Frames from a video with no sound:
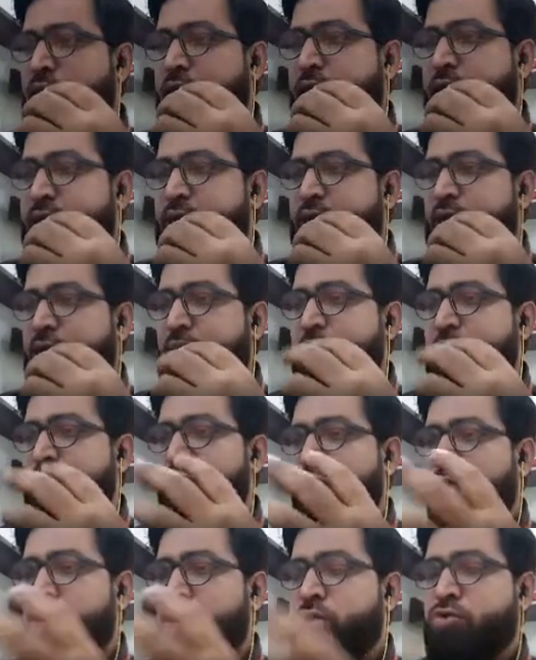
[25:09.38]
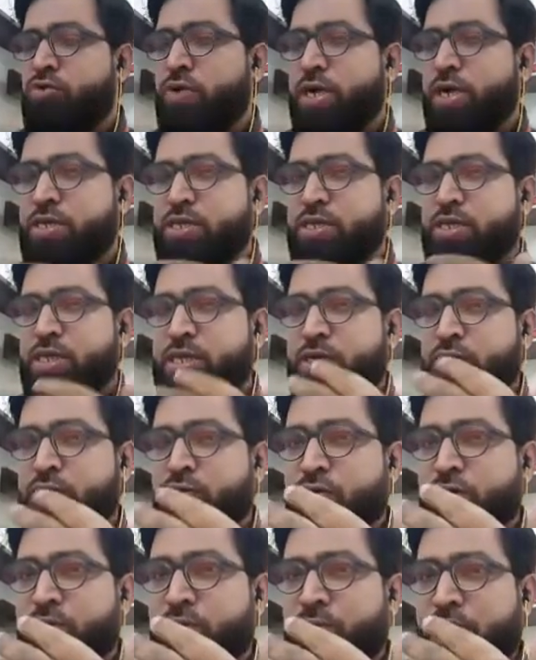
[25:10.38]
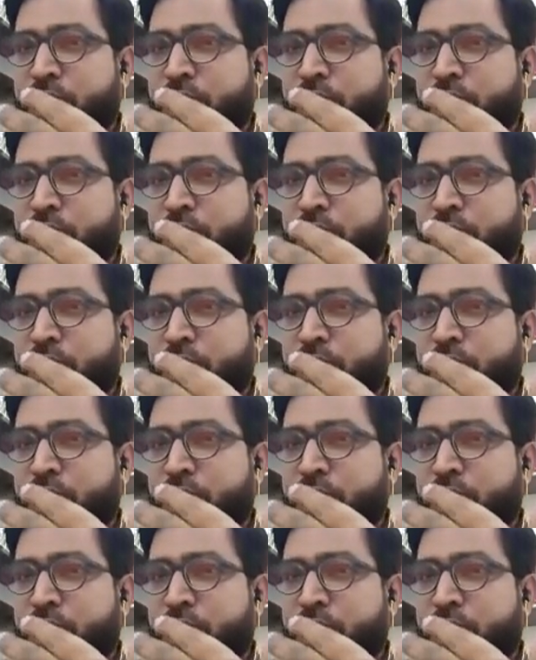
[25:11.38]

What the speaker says: and I want to execute